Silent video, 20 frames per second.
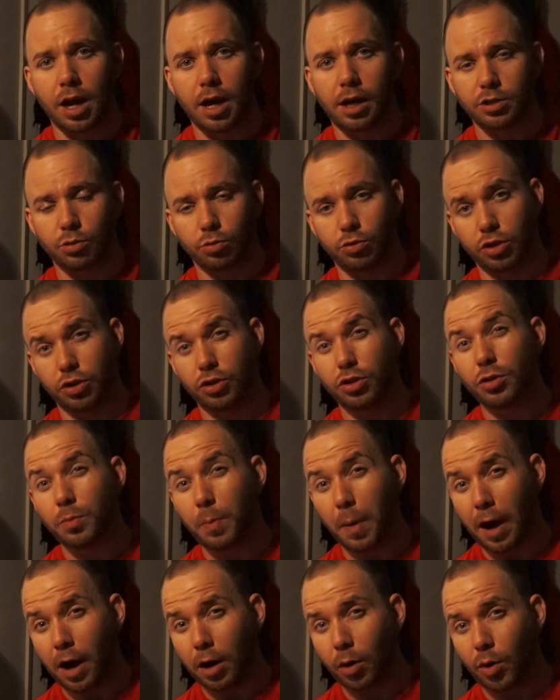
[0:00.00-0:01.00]
asked was a
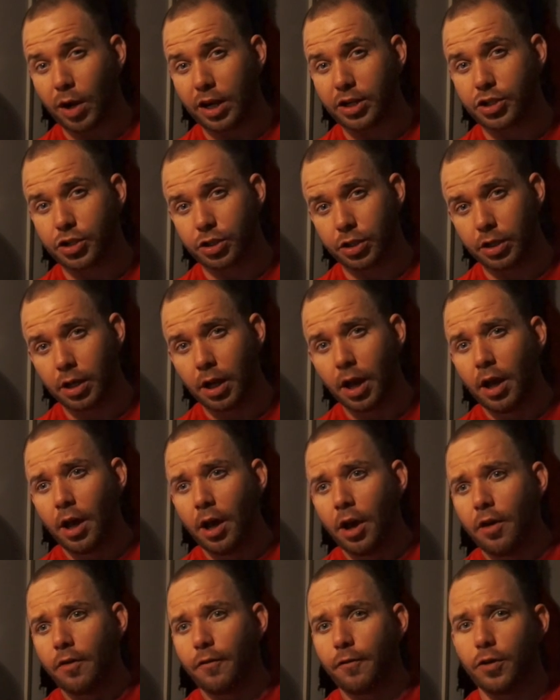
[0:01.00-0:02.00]
two-part question.
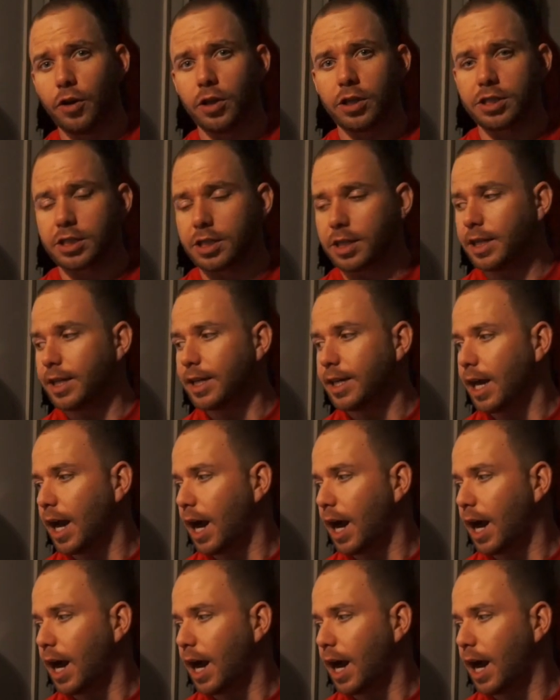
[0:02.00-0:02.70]
Firstly,